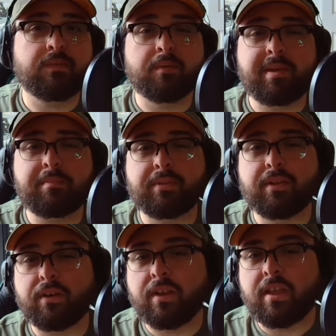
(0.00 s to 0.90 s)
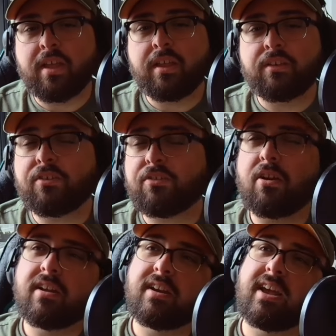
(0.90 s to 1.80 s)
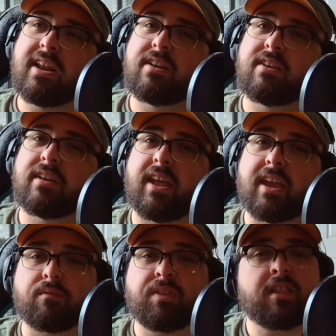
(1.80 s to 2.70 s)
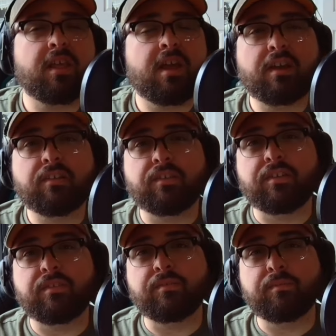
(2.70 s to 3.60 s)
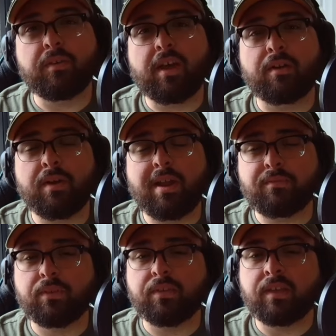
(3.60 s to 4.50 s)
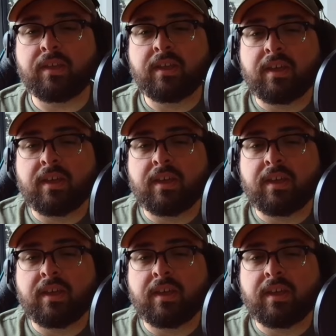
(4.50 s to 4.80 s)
where people are just starting to get into flintlocks and rifles,